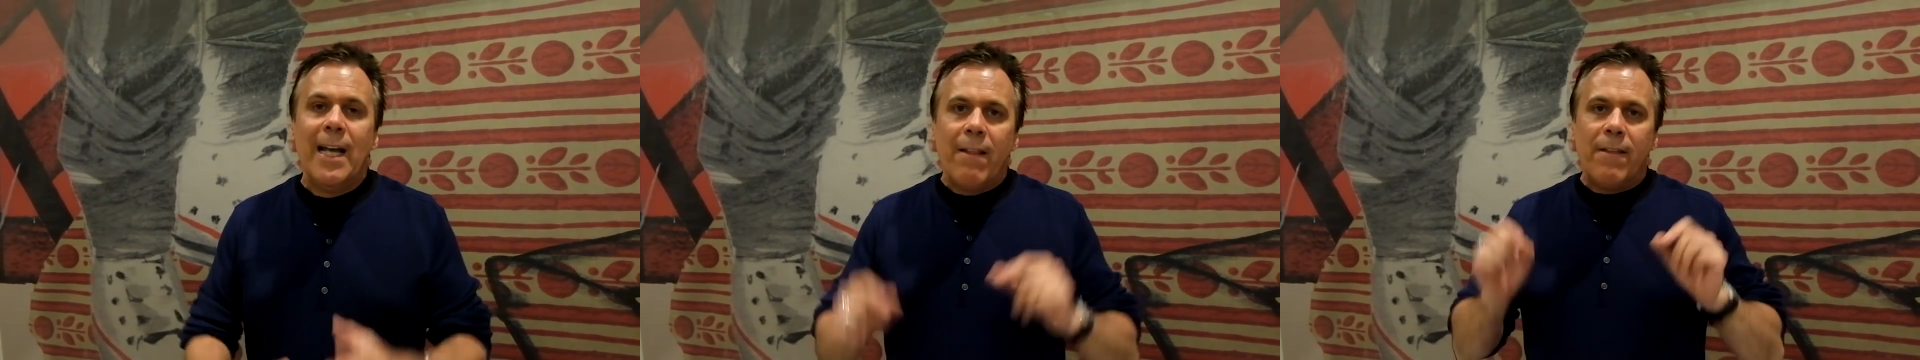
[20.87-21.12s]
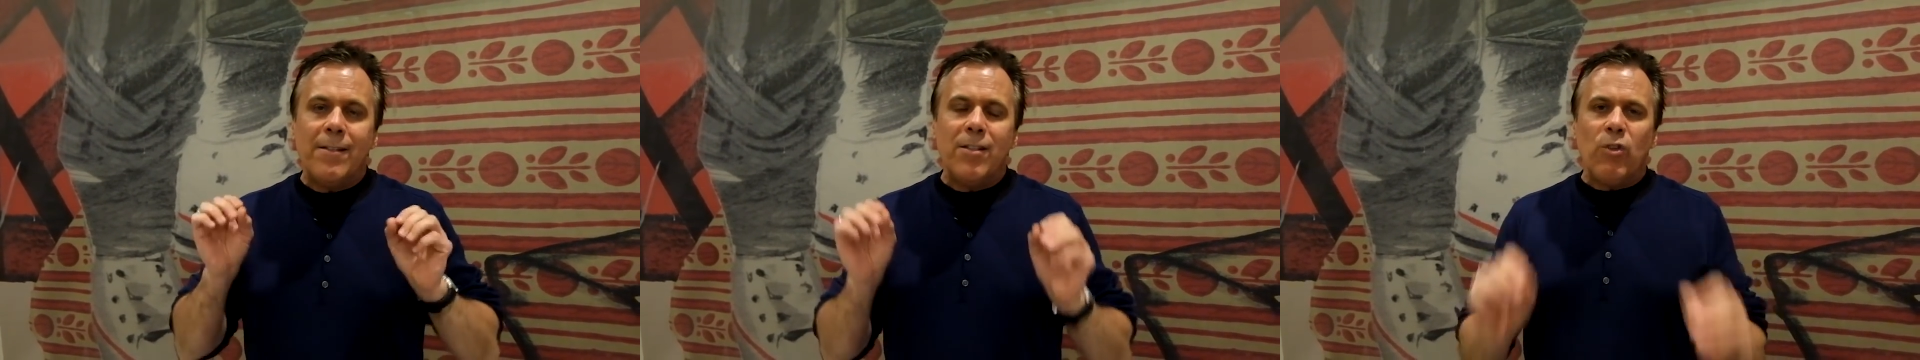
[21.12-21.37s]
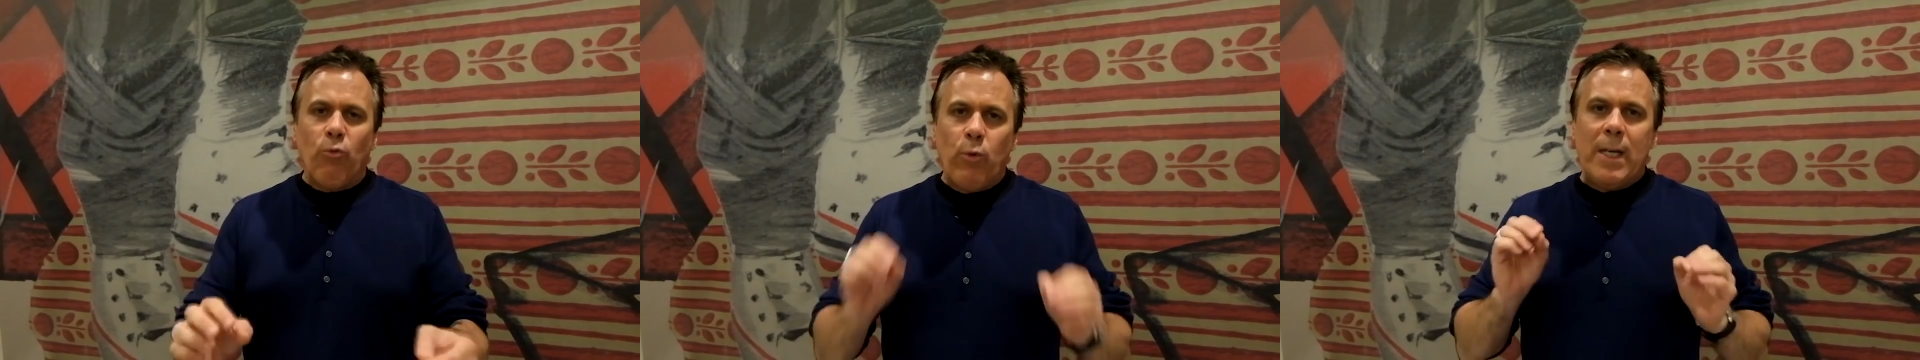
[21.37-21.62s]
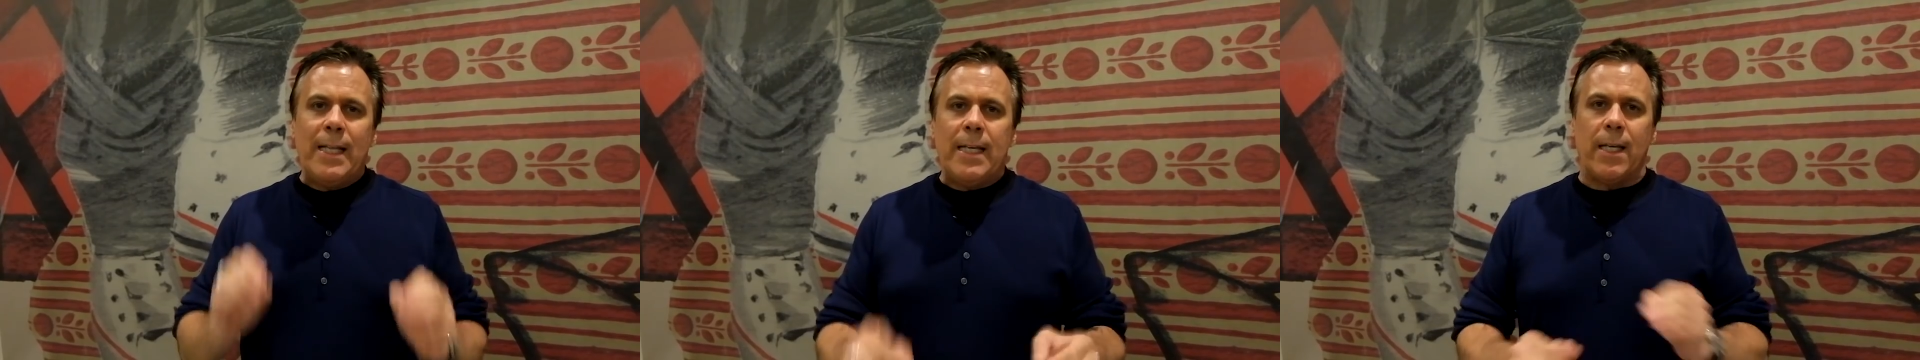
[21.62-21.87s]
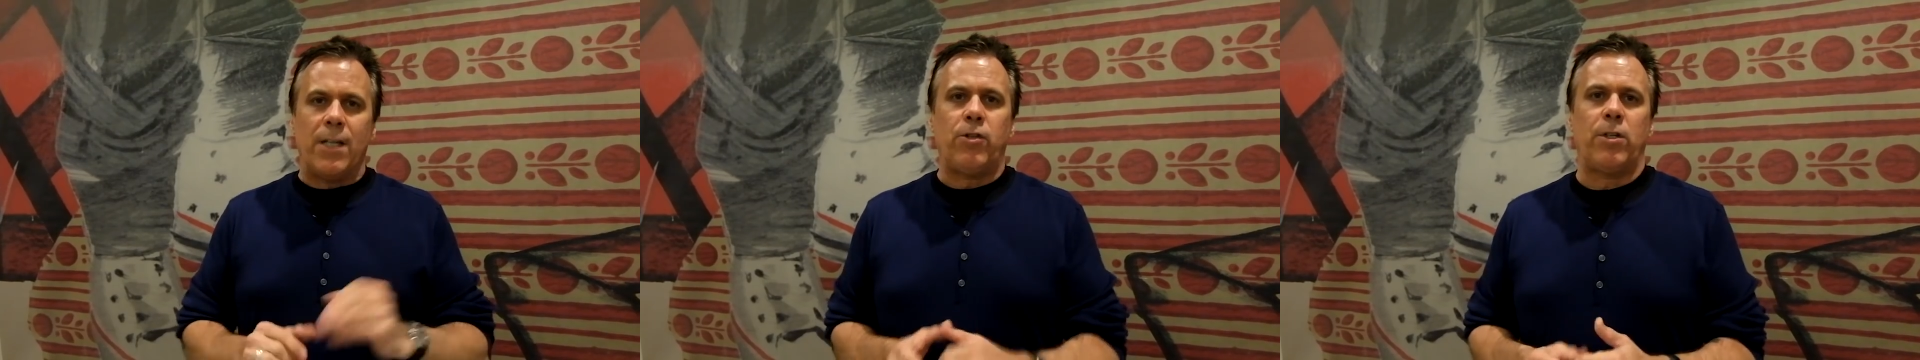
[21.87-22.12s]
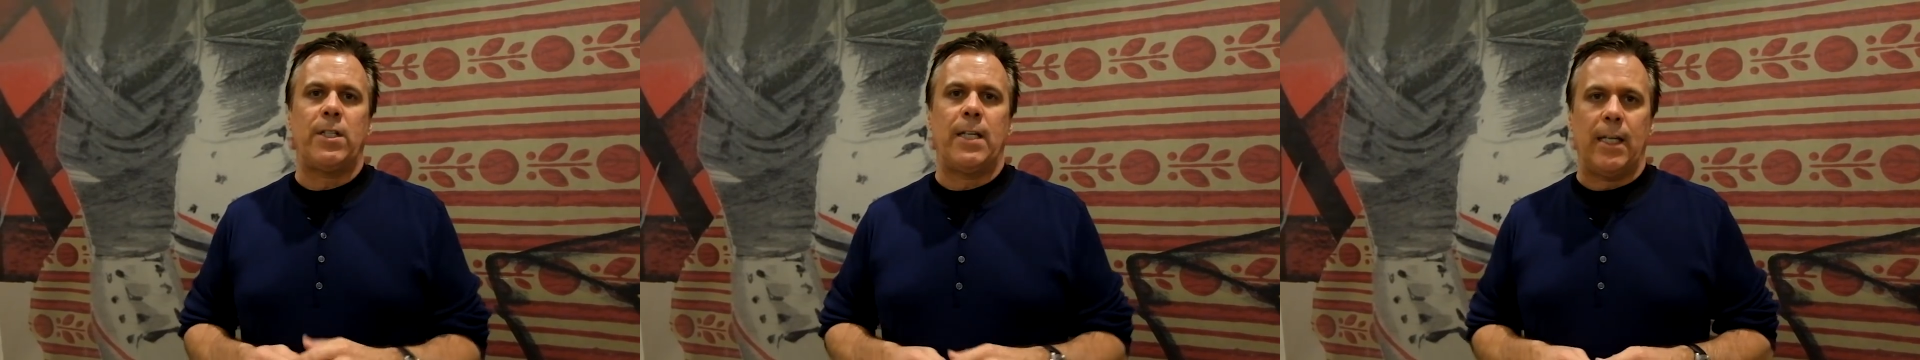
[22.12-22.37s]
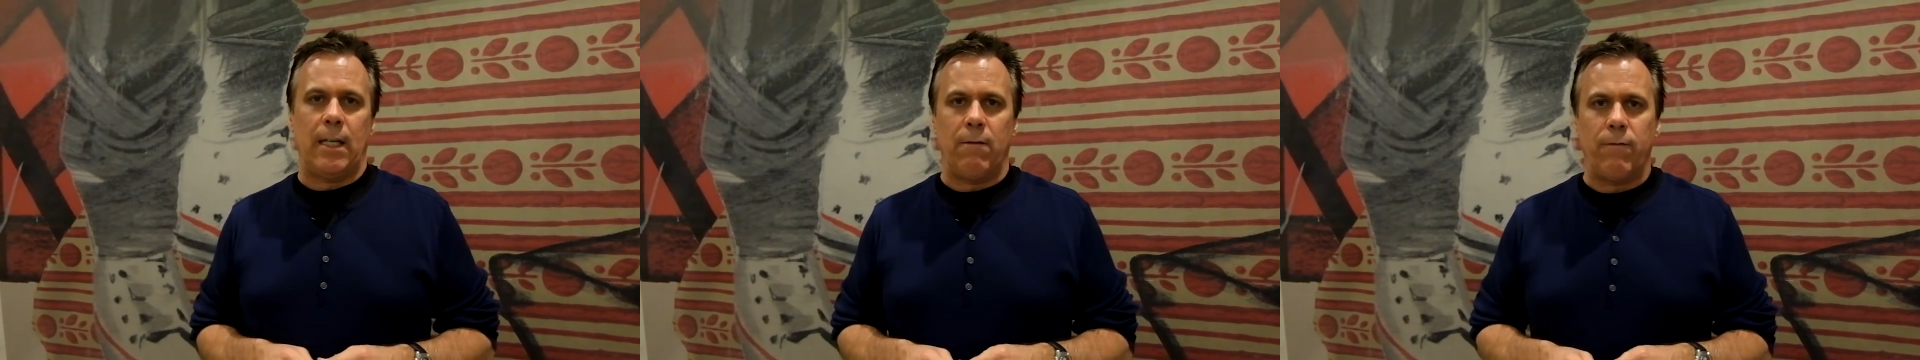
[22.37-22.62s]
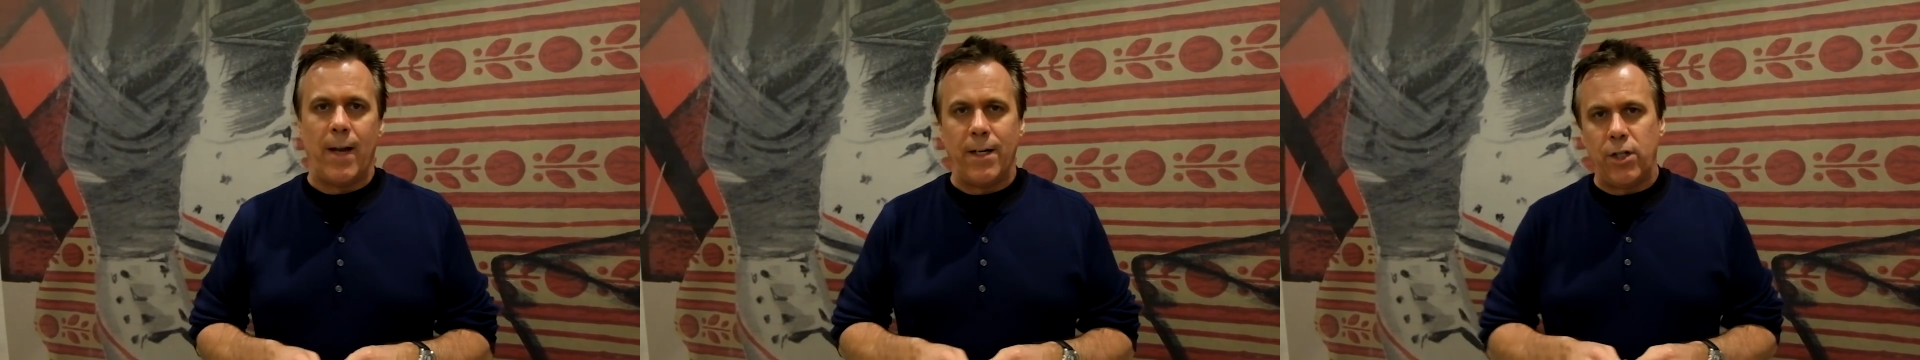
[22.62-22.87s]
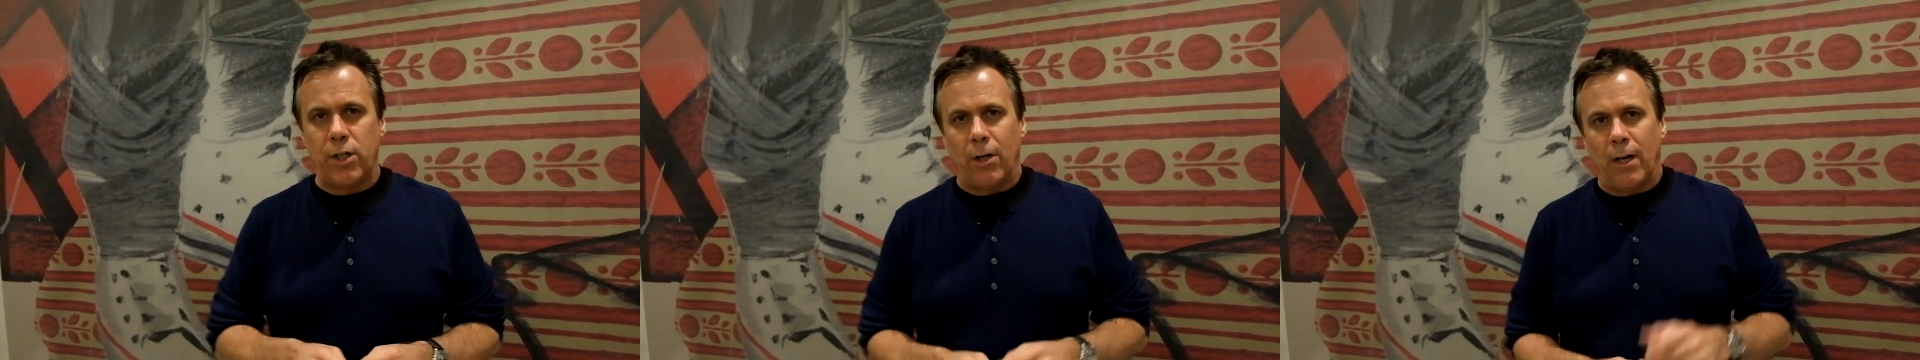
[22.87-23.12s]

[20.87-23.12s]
This is a really interesting adventure.